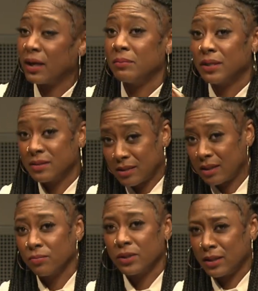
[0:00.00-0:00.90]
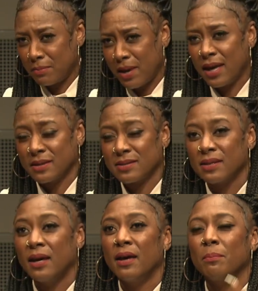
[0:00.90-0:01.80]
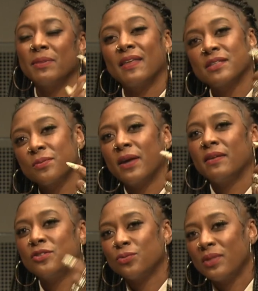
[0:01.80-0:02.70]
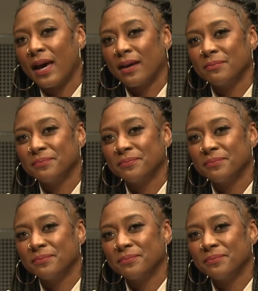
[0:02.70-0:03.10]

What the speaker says: I mean, right. It's like really a mess, but that's why they do that.